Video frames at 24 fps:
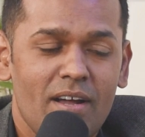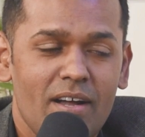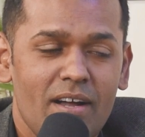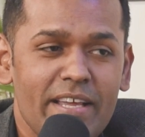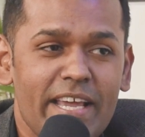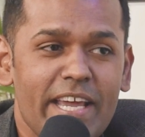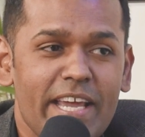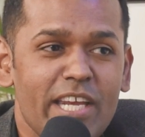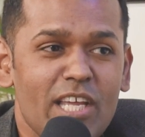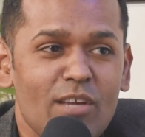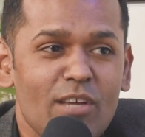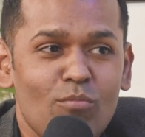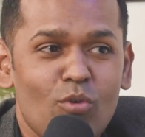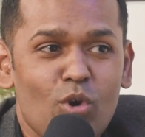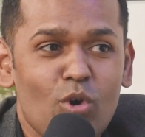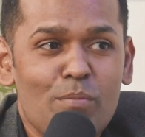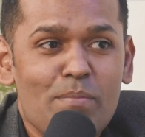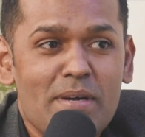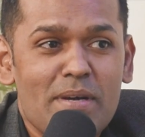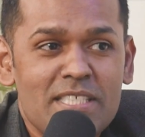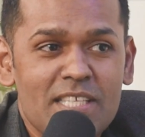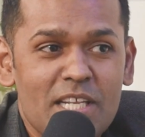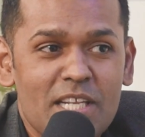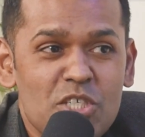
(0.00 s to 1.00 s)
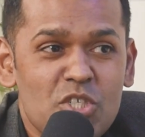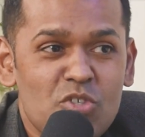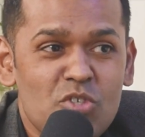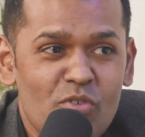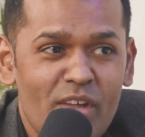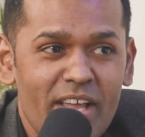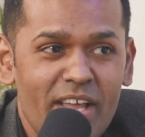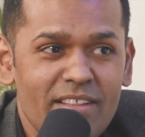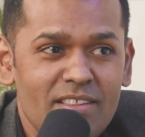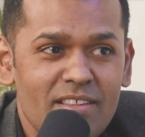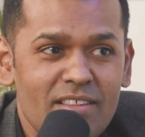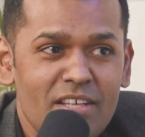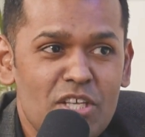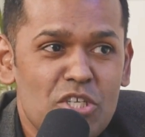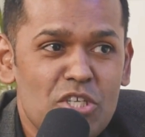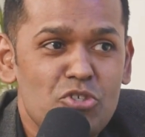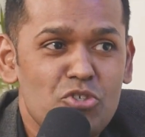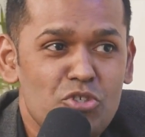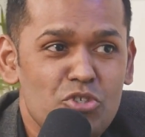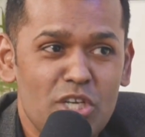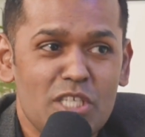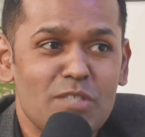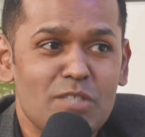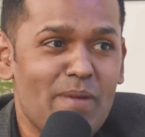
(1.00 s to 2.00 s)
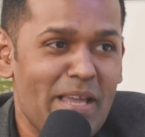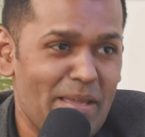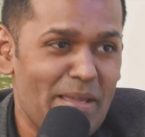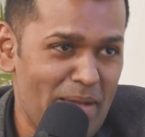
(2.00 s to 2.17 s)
gaining more muscle strength just by